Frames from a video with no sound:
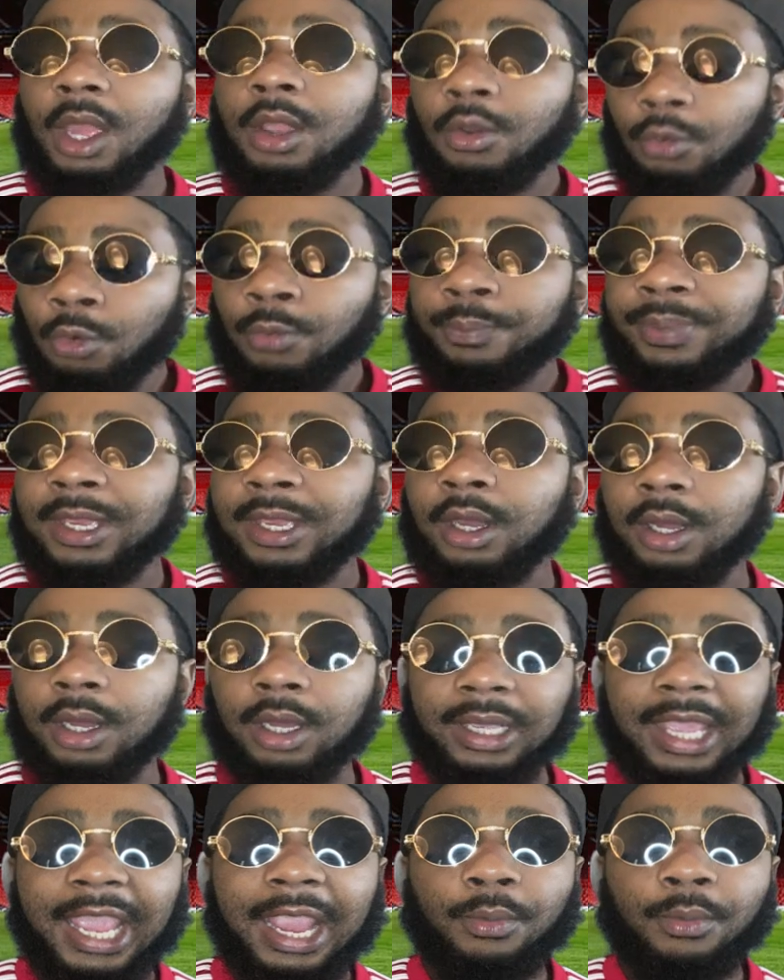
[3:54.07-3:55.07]
would be a
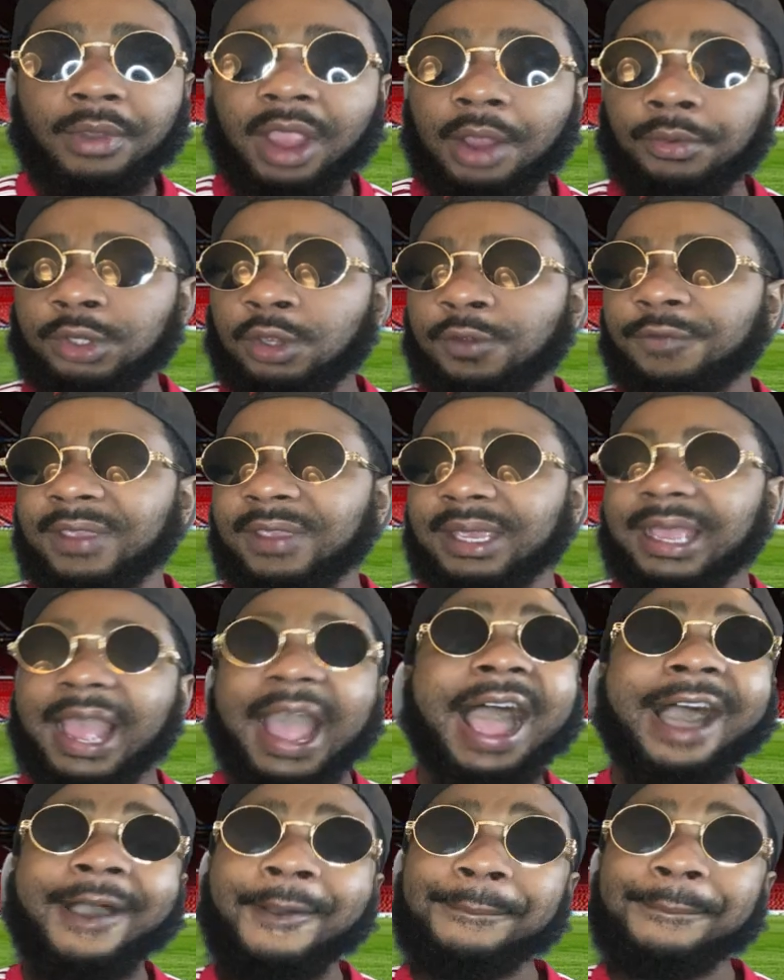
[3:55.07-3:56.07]
game where you think,
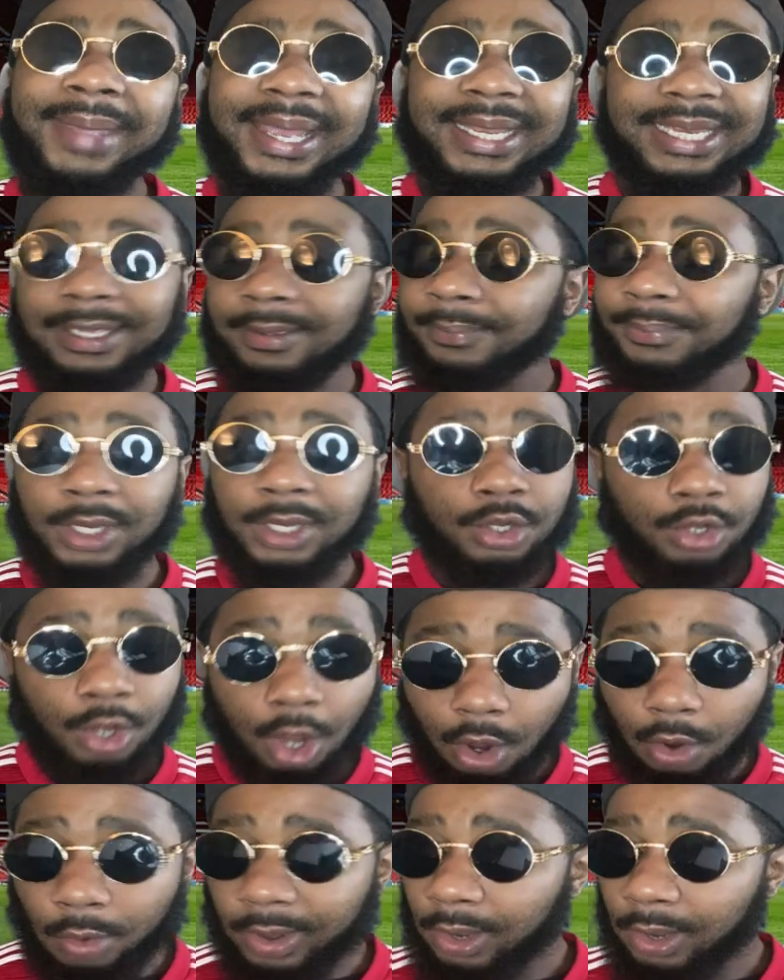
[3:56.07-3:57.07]
how many? But
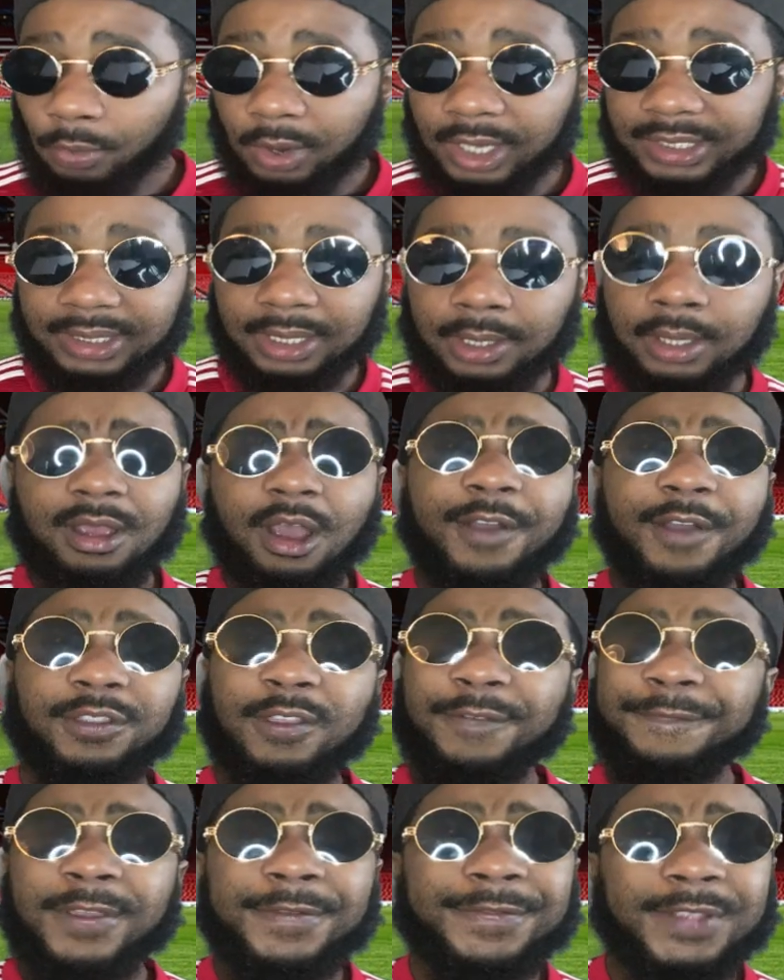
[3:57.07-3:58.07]
no, it wasn't.
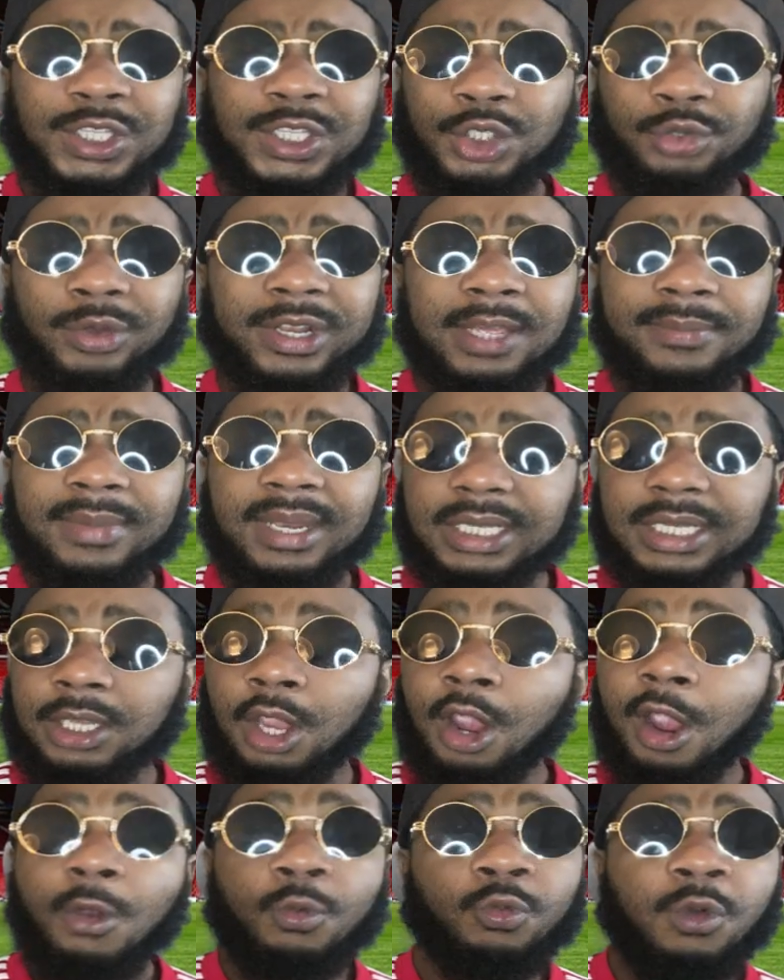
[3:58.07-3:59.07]
After 15 to 20 minutes,
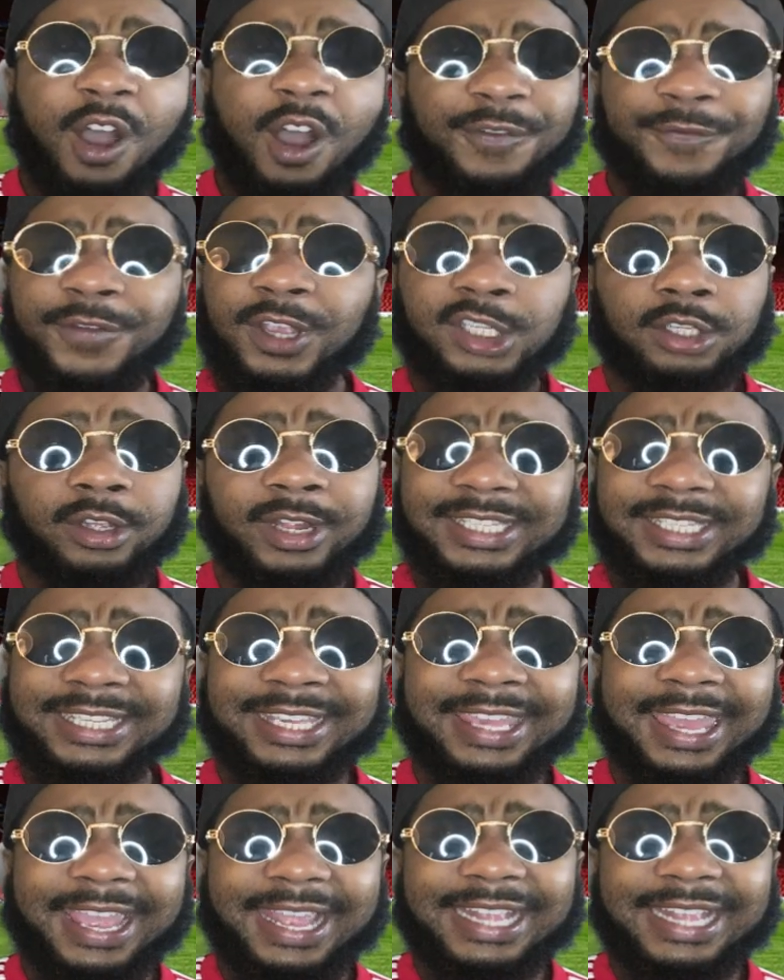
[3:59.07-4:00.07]
Watford started to get